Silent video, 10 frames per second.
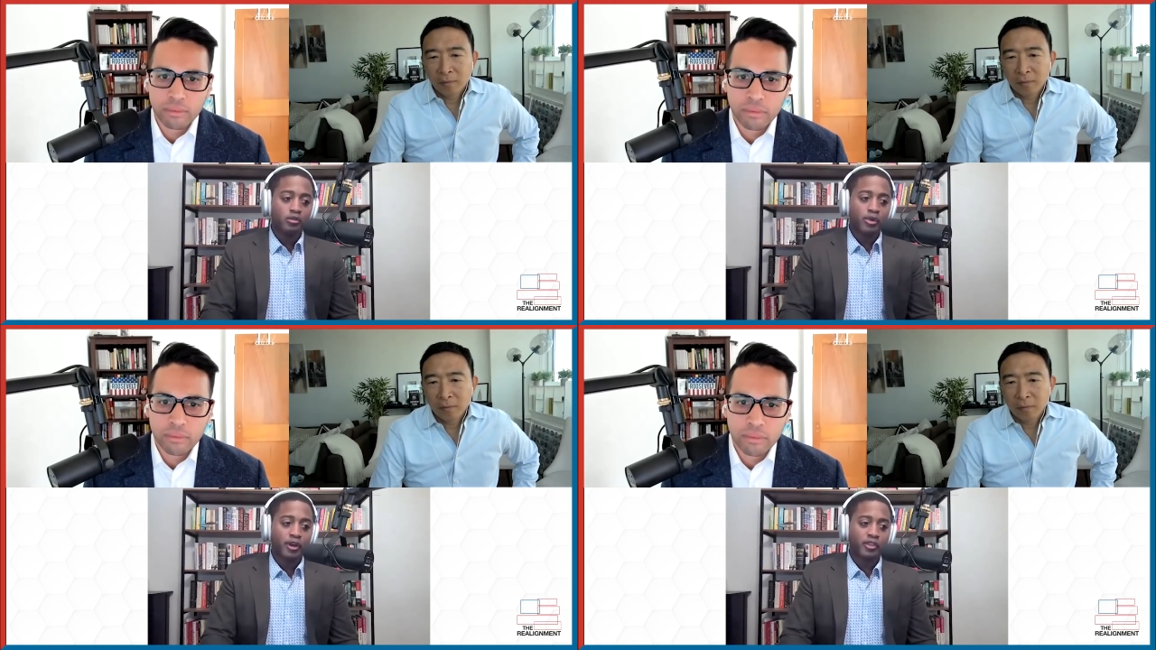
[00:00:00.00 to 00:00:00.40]

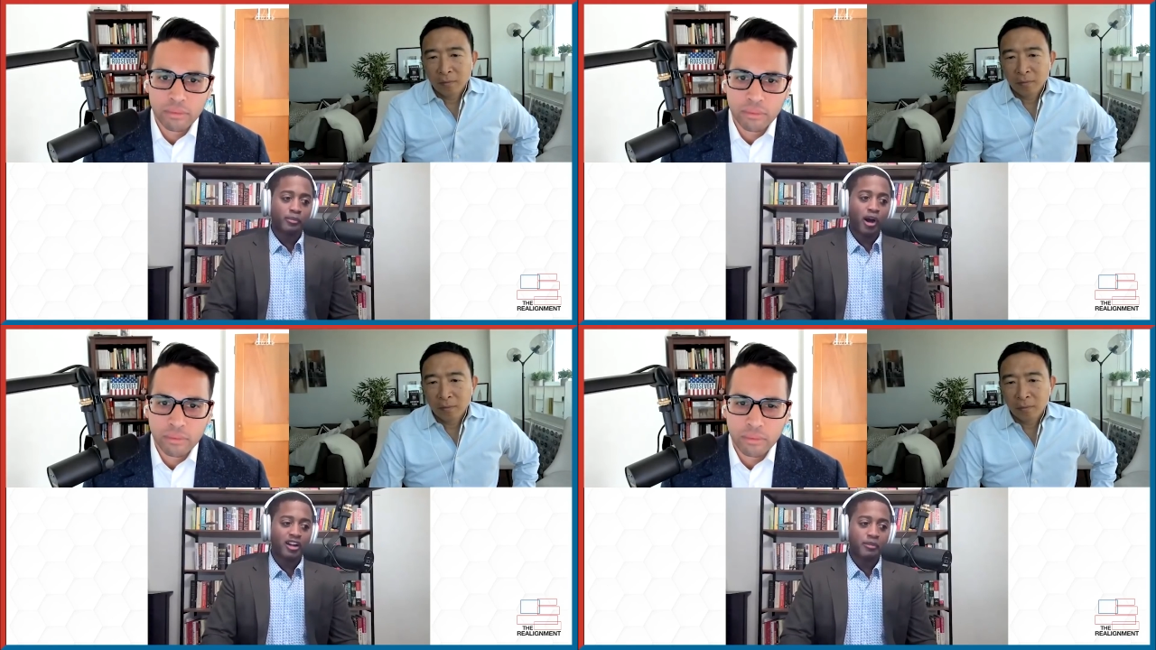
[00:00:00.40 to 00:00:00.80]
Speaker 1: because the
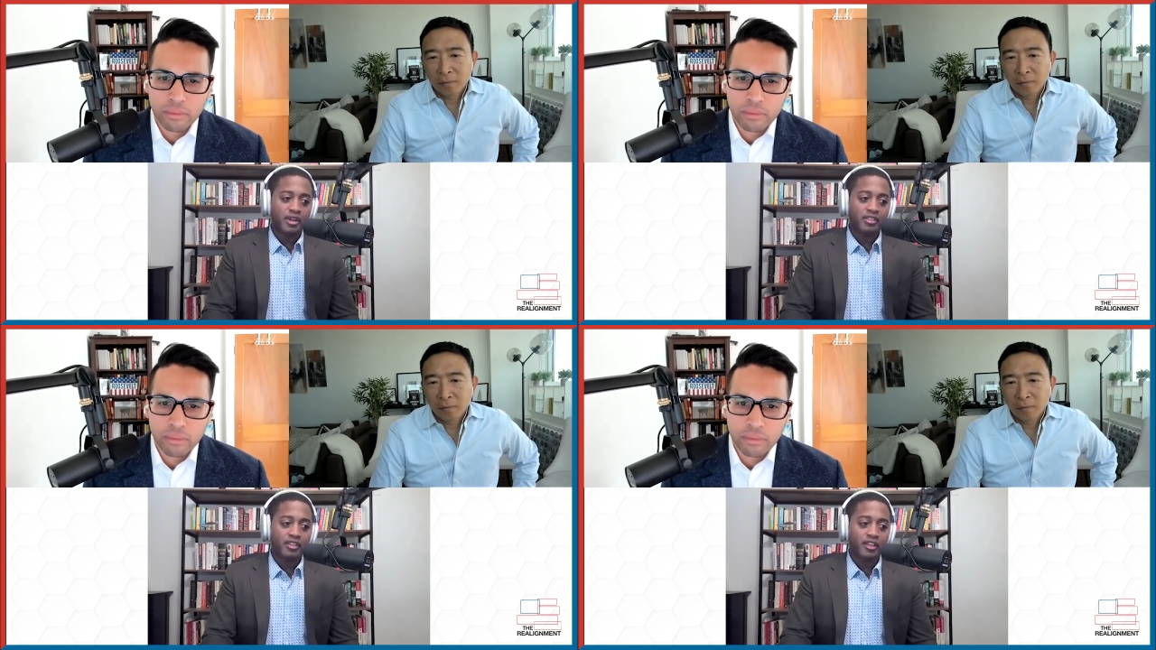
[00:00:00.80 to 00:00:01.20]
part of
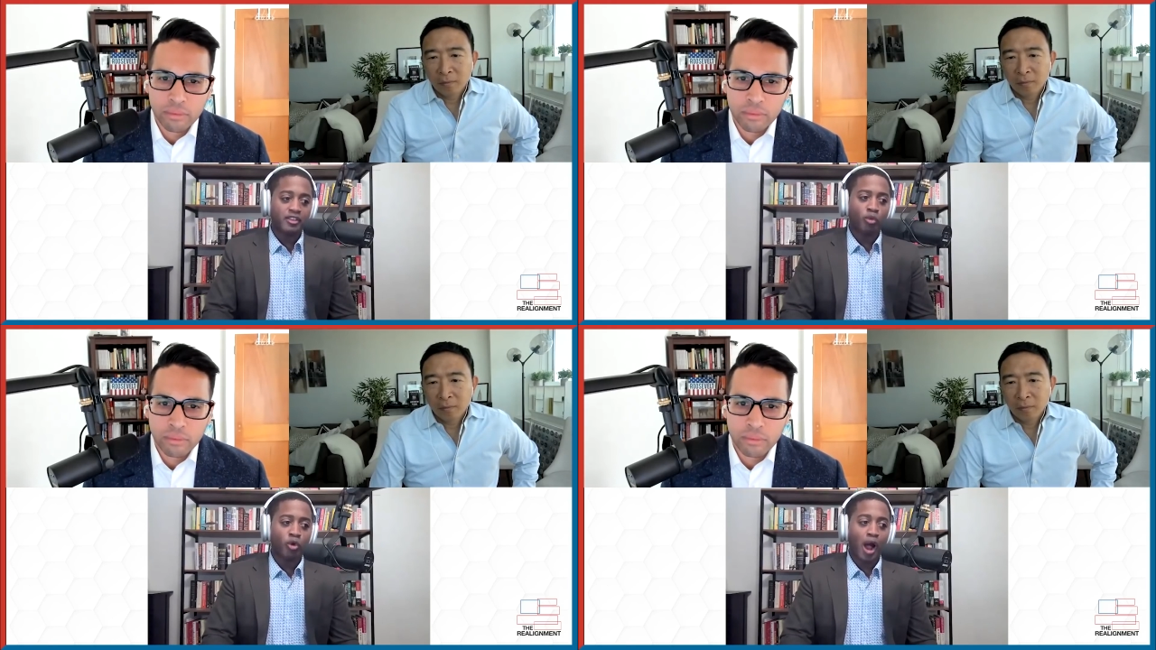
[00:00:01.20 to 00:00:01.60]
me that
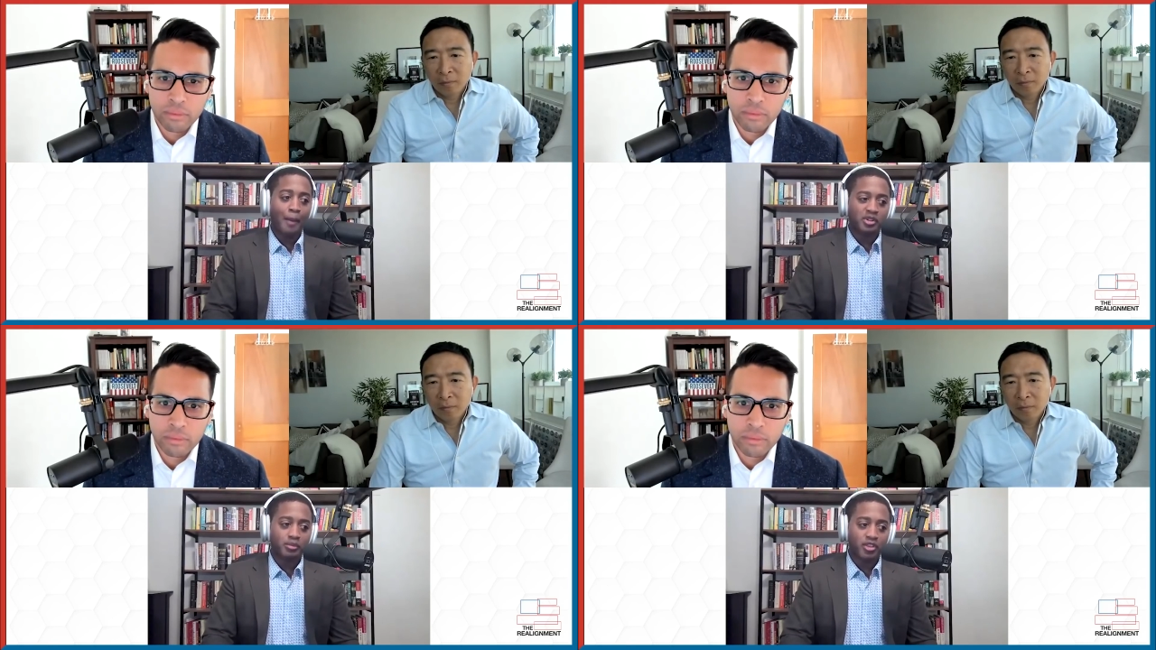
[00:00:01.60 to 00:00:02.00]
is more
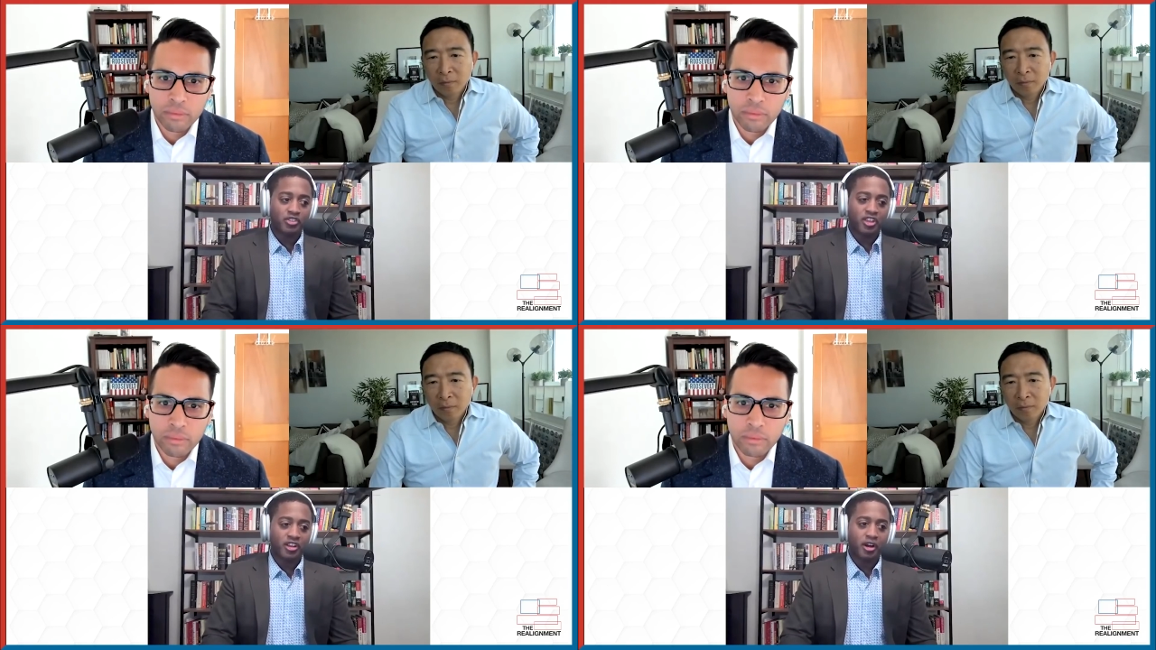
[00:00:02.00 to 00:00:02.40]

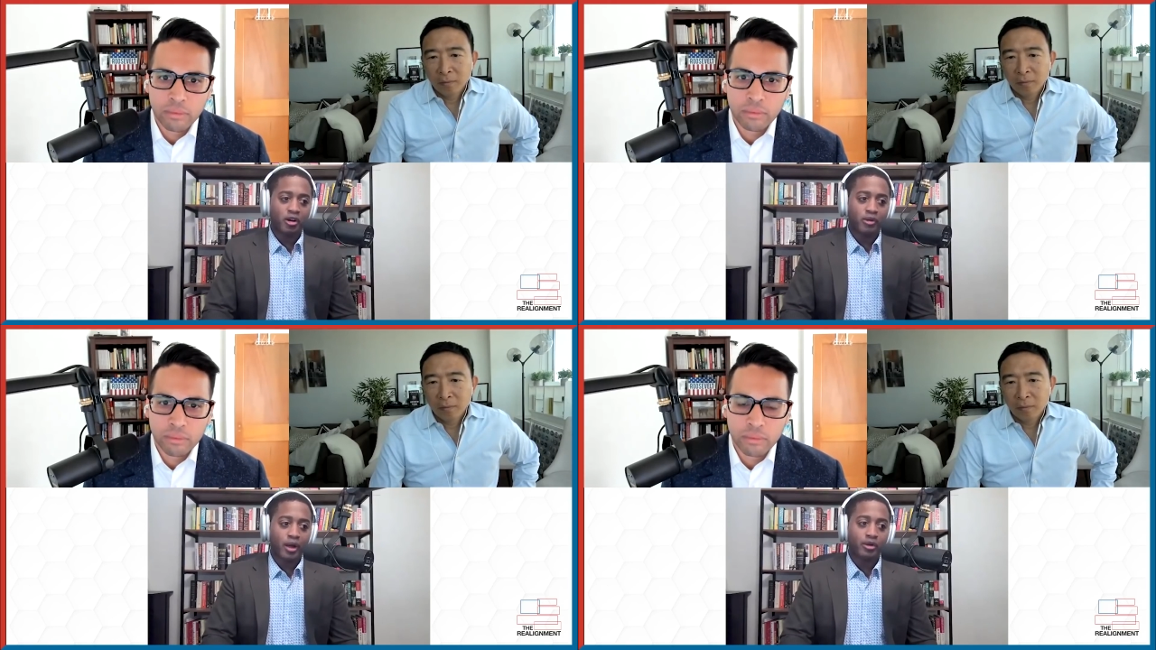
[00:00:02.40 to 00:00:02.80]
optimistic
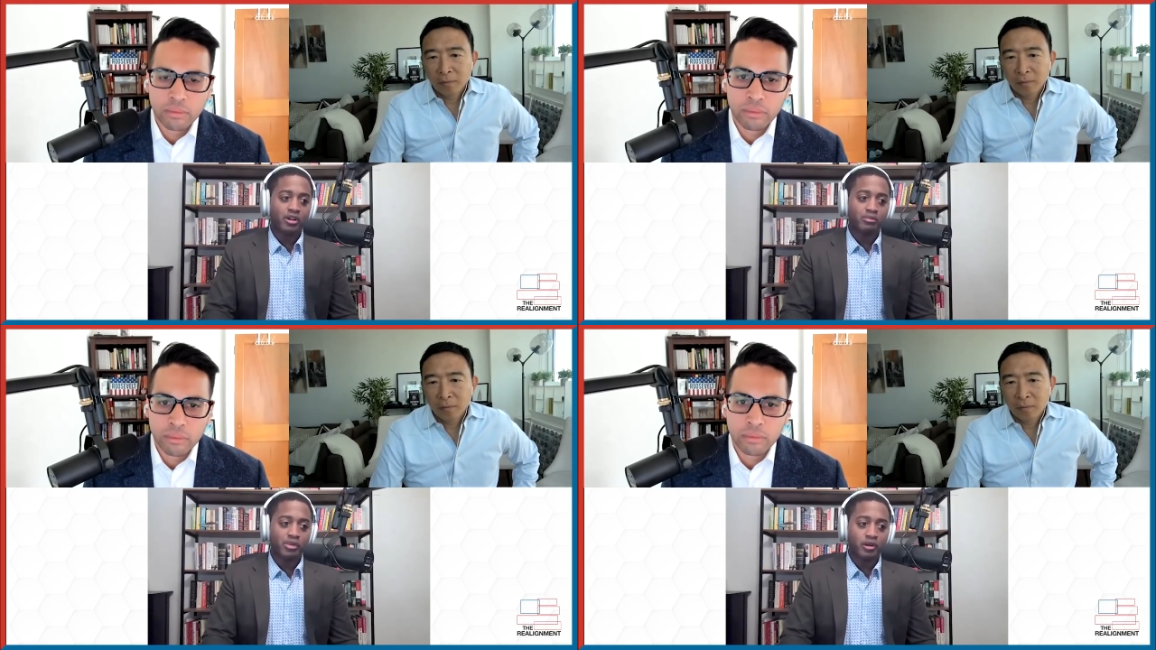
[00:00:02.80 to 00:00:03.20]
around
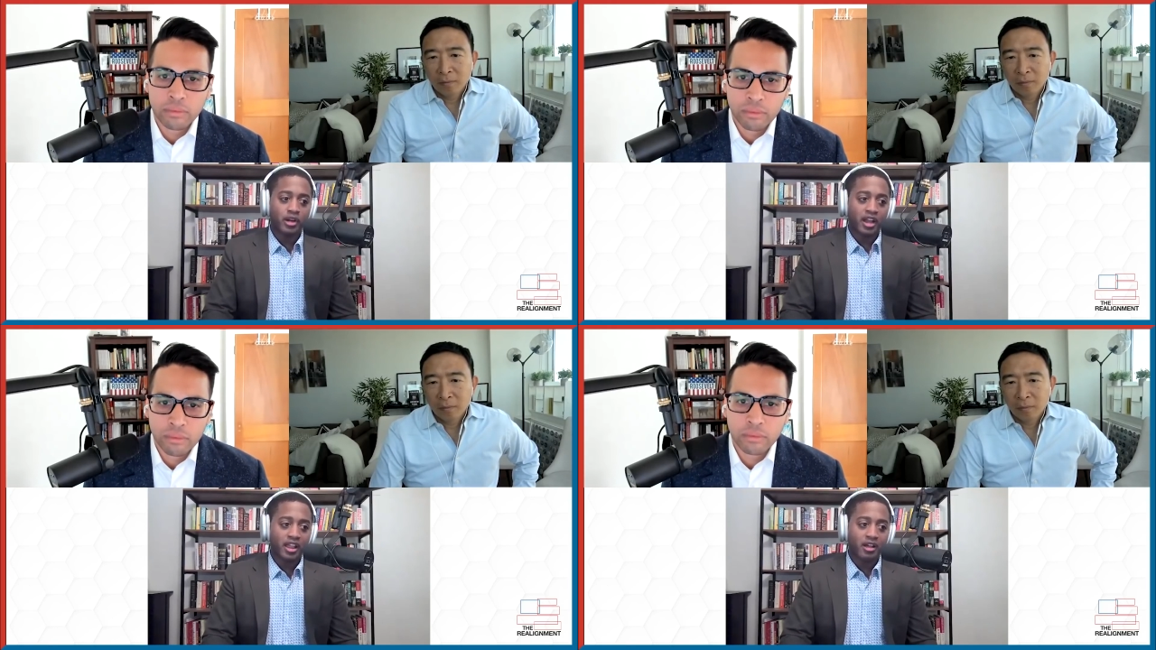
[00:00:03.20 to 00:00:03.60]
our
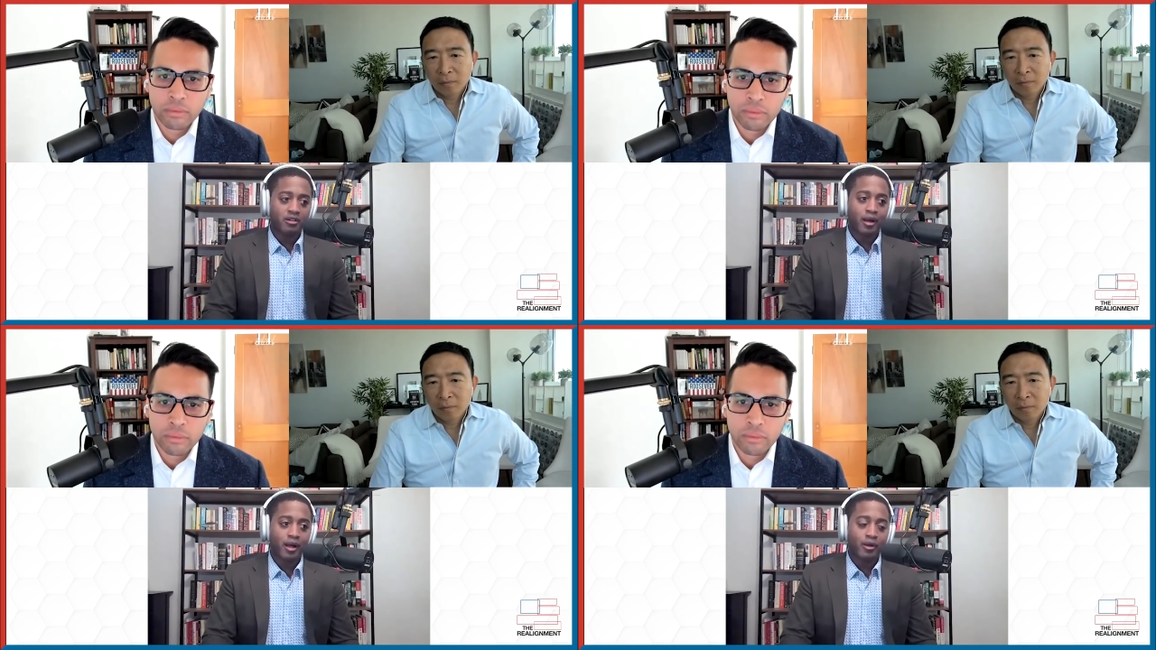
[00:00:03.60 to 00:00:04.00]
ability to get
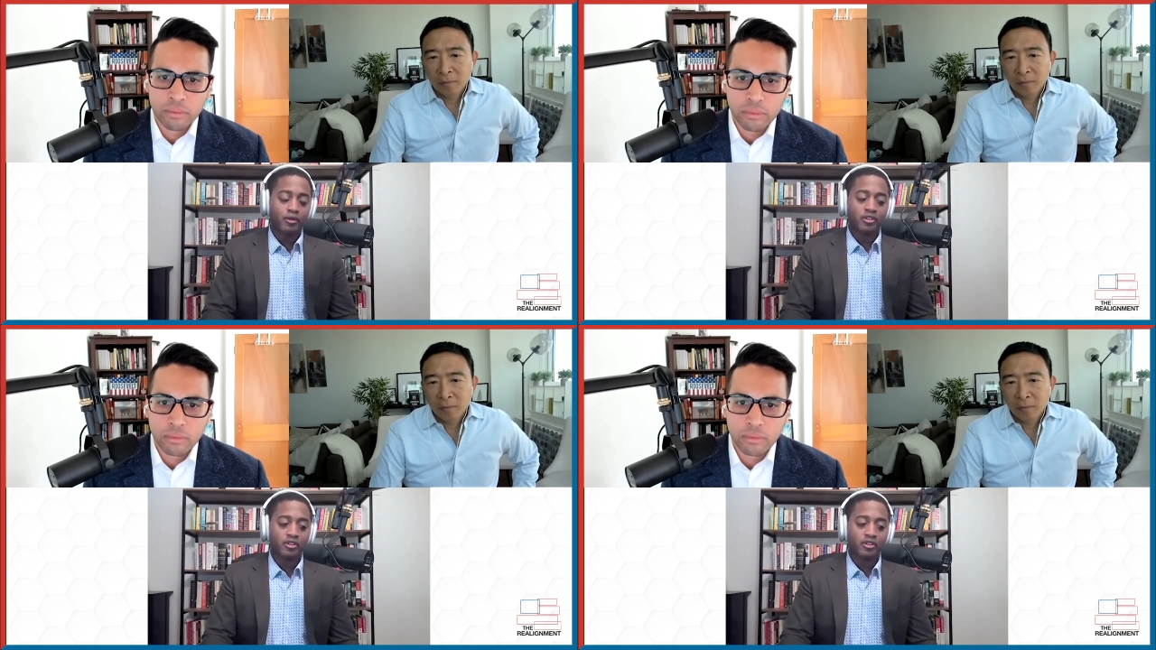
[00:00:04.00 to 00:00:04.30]
around